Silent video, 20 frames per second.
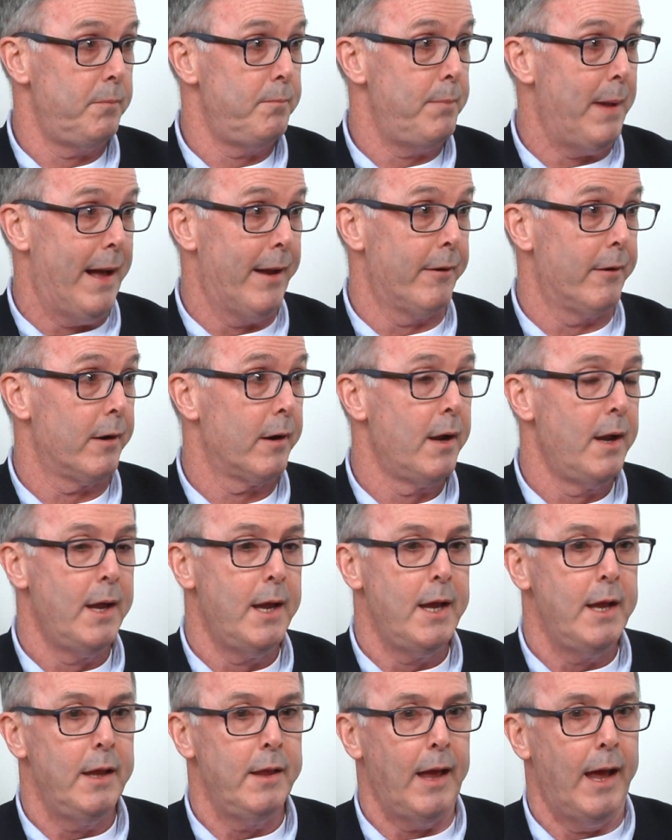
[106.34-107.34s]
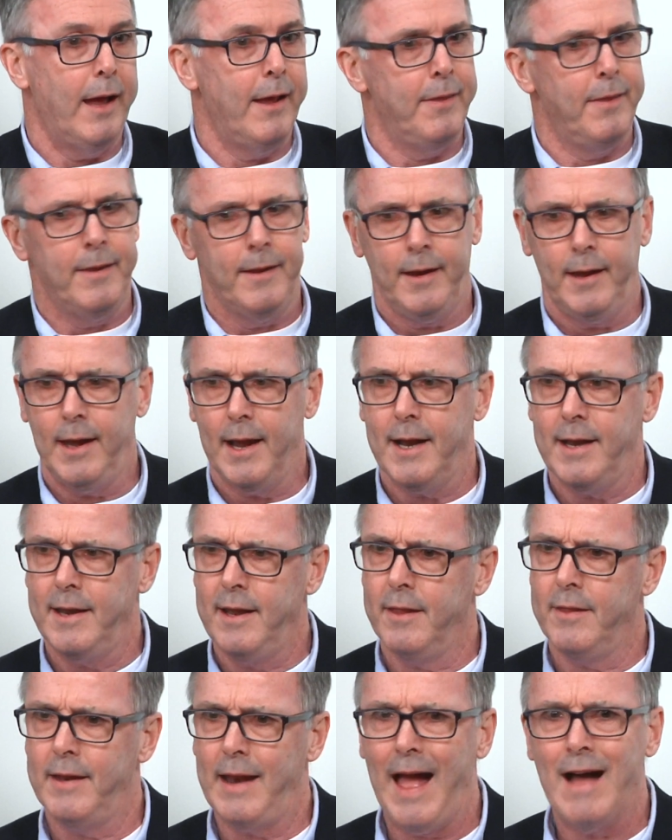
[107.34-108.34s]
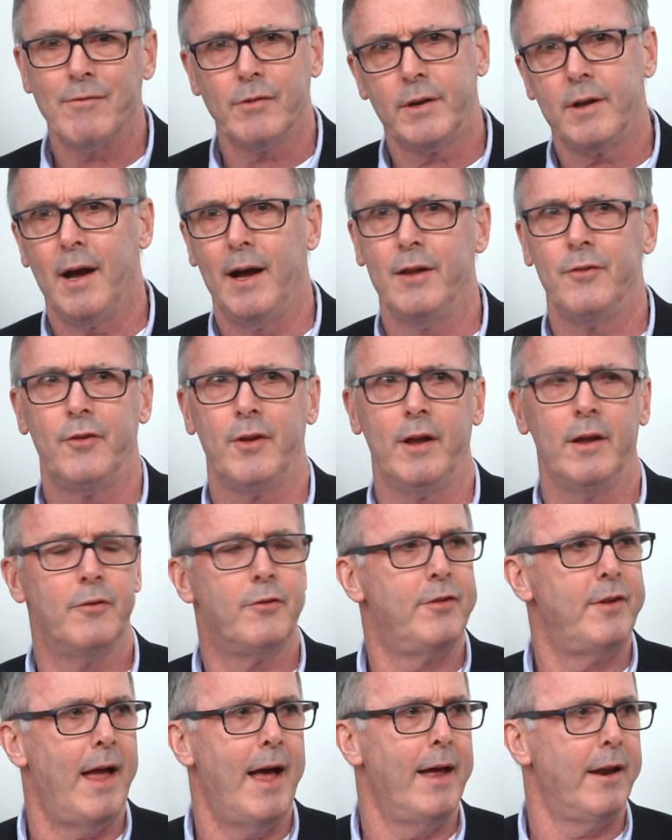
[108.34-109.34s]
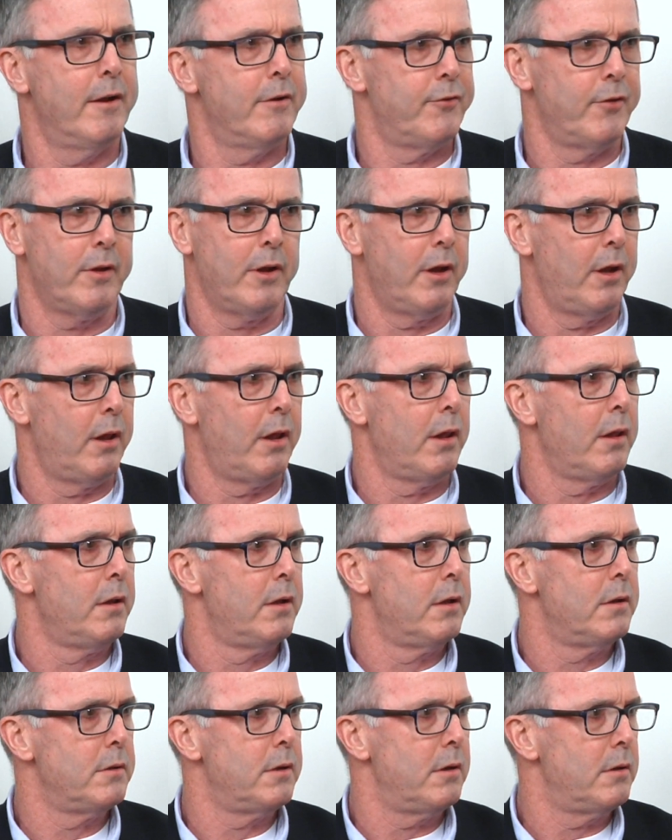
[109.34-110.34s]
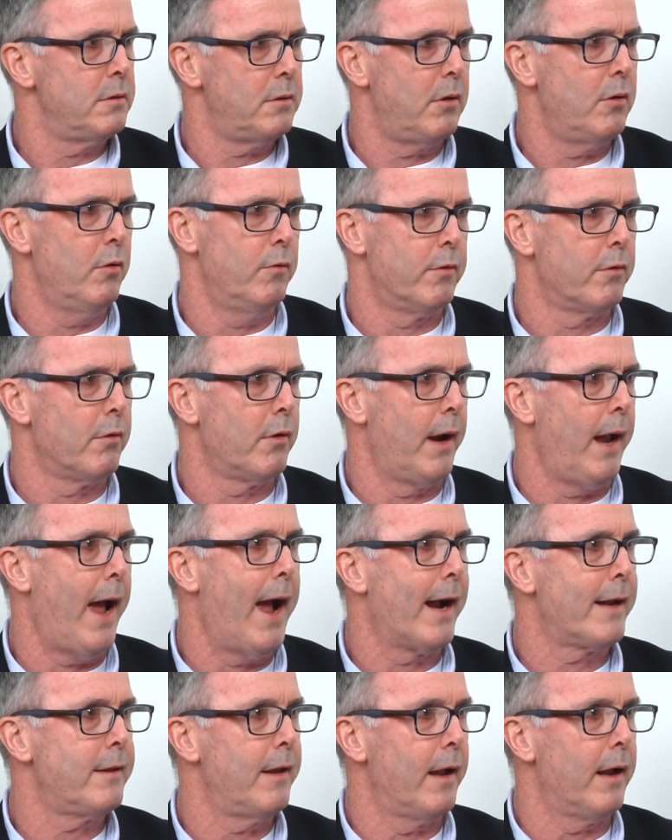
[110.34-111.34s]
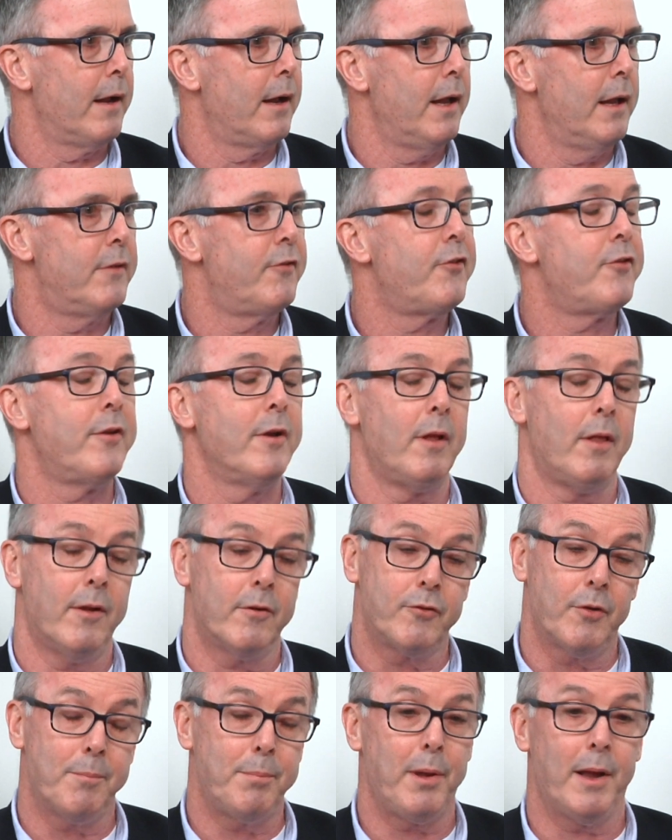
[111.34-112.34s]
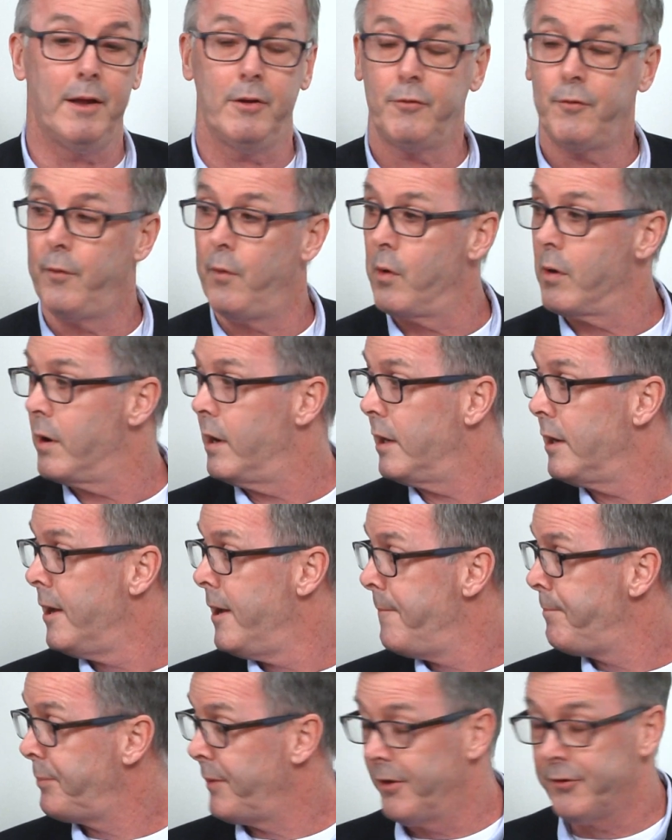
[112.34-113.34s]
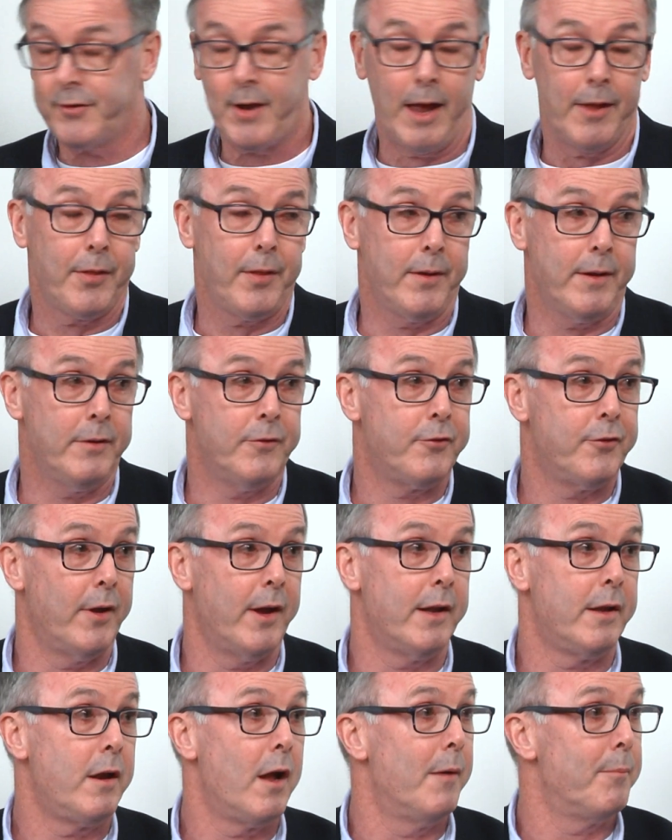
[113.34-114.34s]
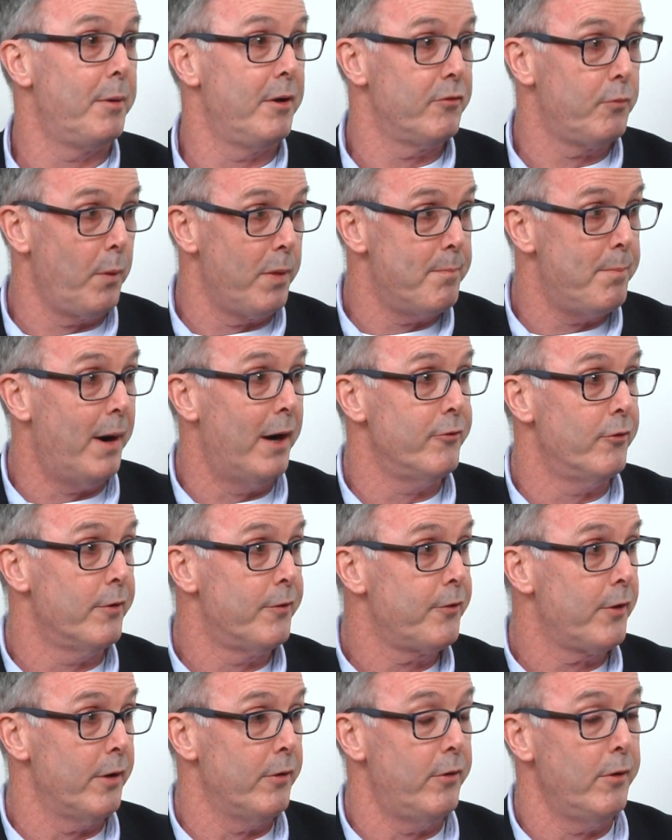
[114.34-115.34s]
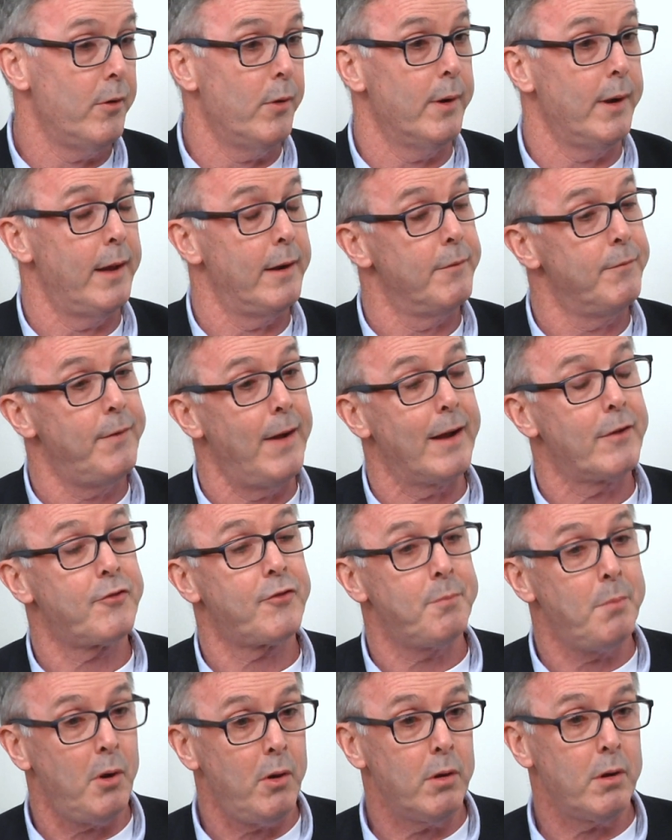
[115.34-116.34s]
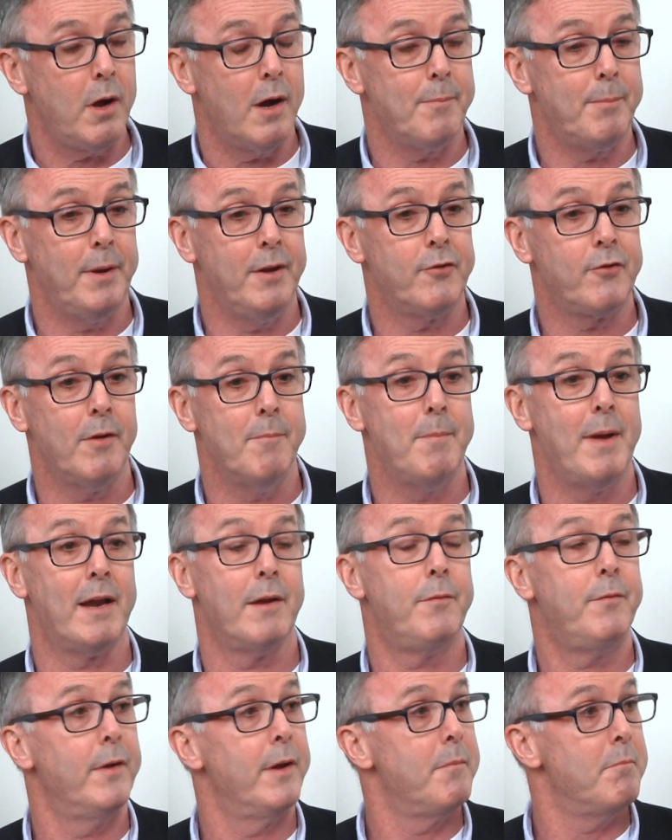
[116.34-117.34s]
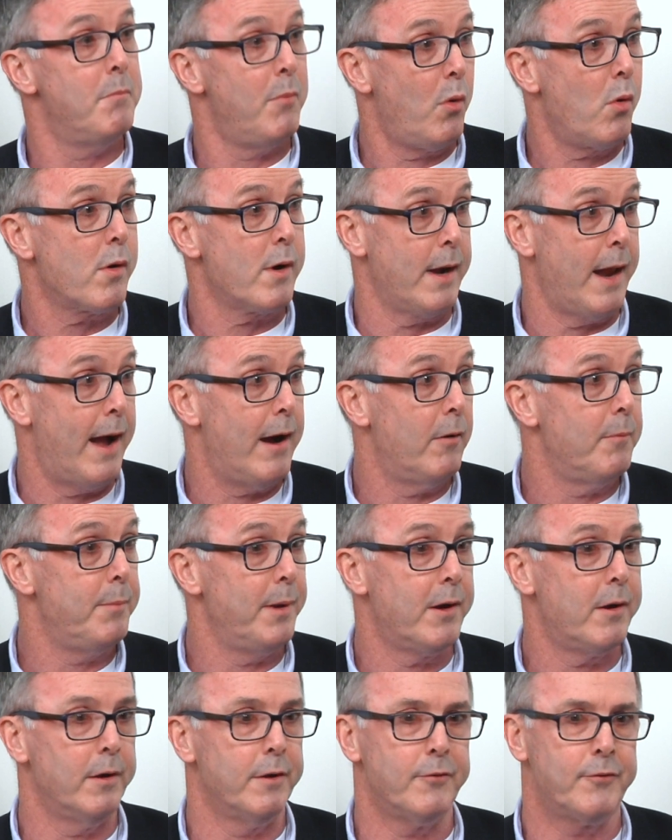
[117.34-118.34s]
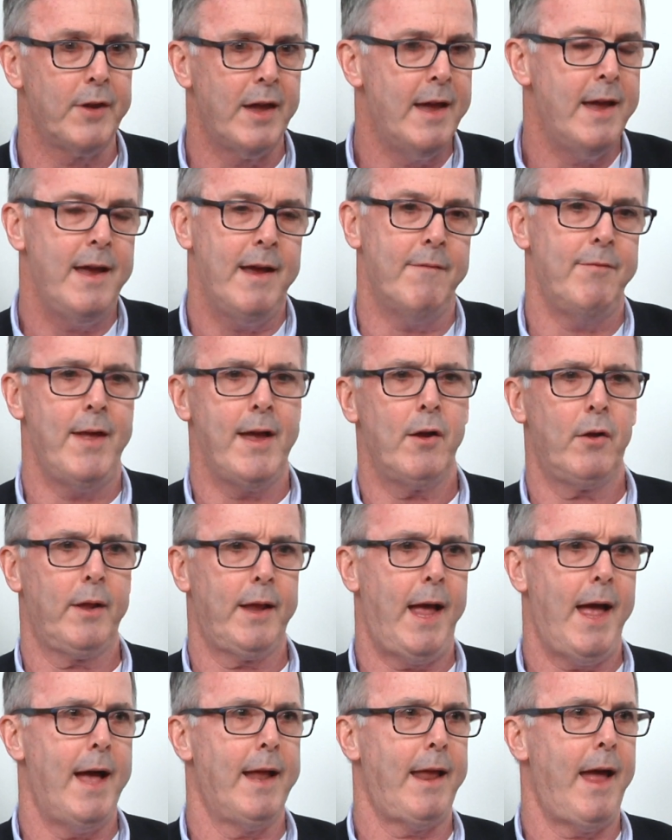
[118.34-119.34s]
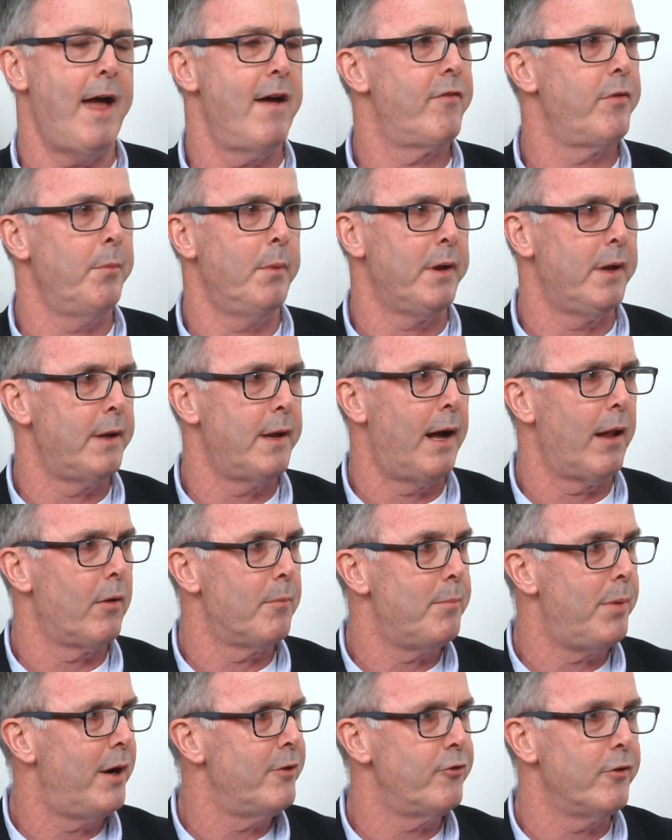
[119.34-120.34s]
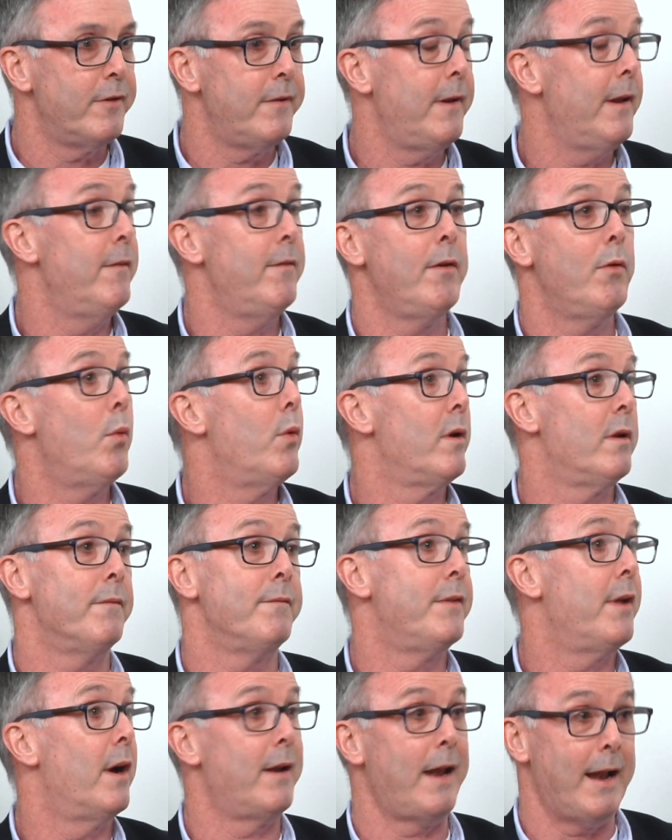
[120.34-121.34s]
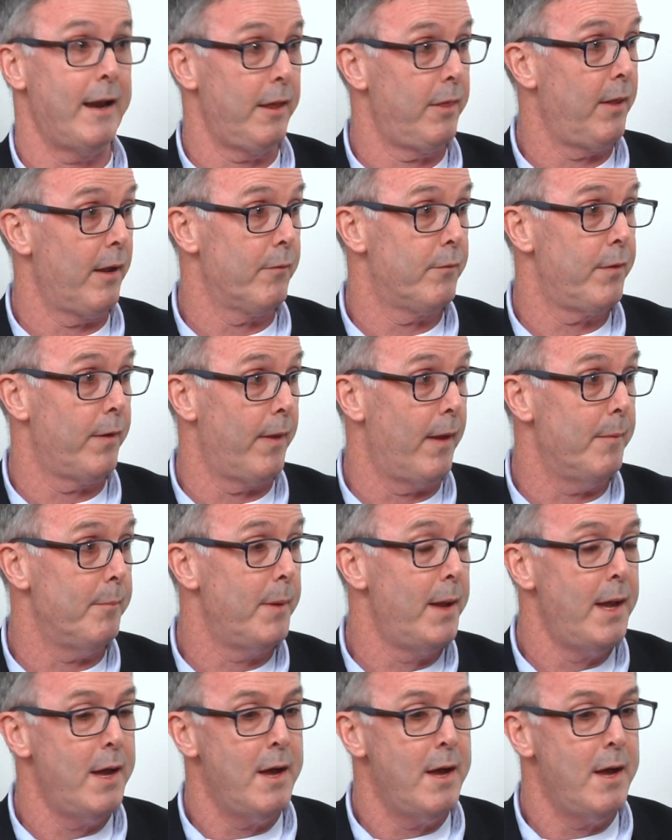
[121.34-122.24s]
better. And the idea that advertising is dead is a little overreacting. It's still, there's a place for it. As Kathleen said, companies with budgets can do it. And in fact, small companies can benefit more now, because if they only had a $500,000 budget, TV wouldn't have done anything for them.